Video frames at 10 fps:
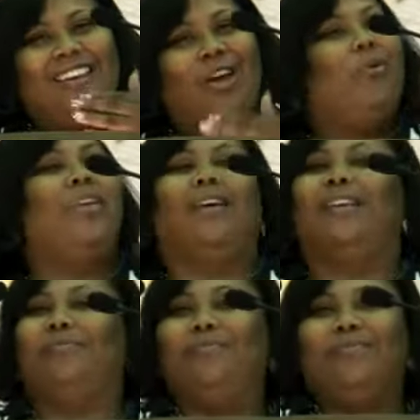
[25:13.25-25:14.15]
don't kill
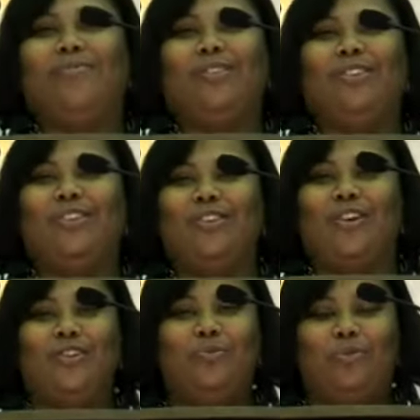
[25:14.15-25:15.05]
them. You
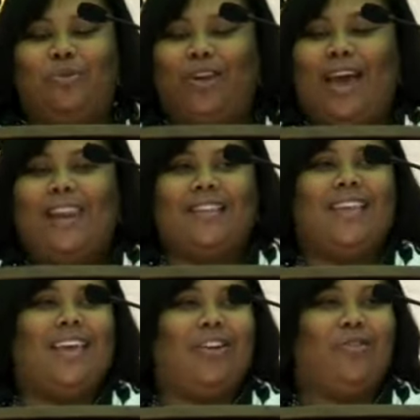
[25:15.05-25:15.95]
know, you got
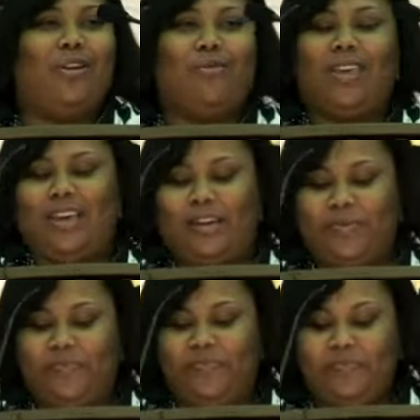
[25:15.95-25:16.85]
us here, don't kill
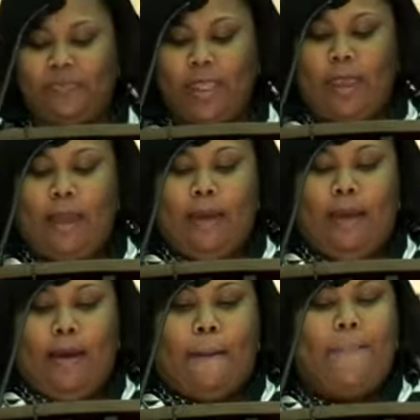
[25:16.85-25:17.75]
them.
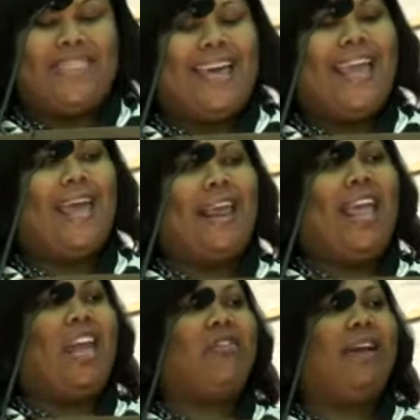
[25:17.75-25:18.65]
But they had
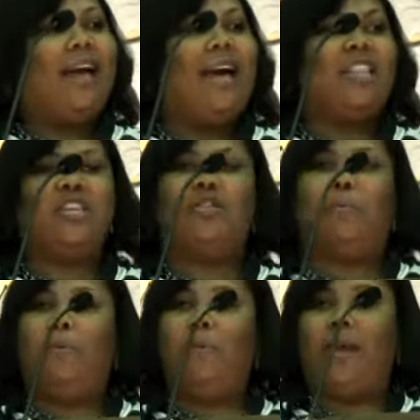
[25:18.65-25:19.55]
angered God to
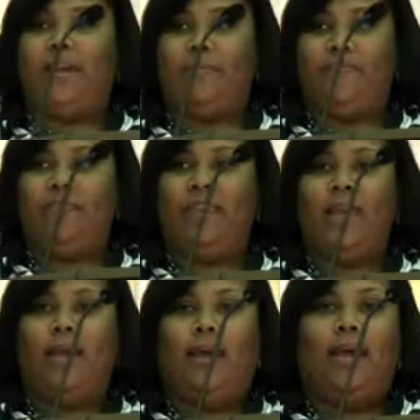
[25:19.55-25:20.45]
the point.
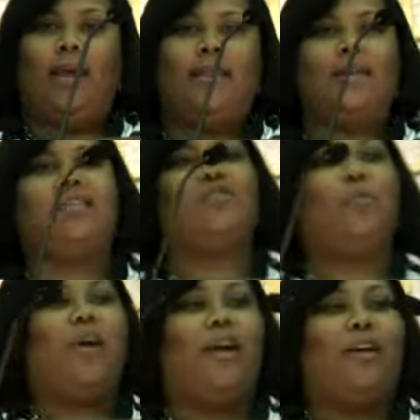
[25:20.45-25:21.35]
And this
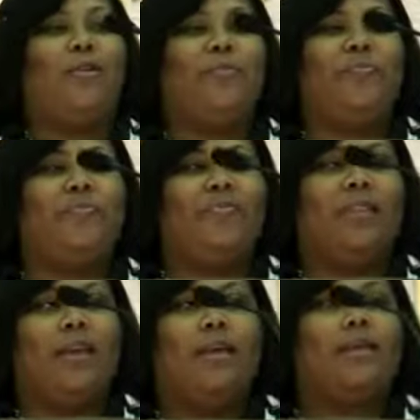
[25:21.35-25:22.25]
is where
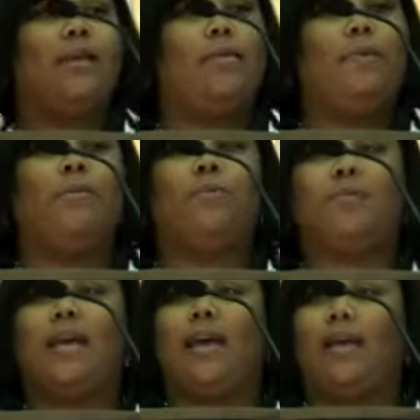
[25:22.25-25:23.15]
some people
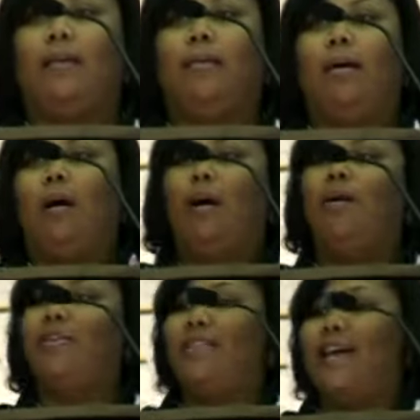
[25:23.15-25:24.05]
say
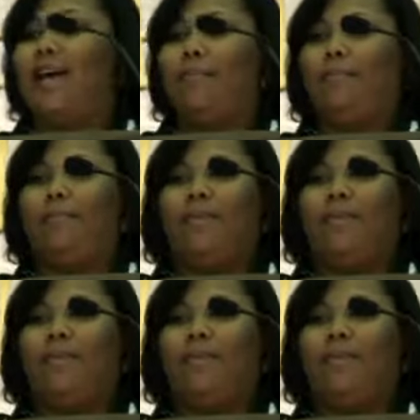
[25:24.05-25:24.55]
all the time,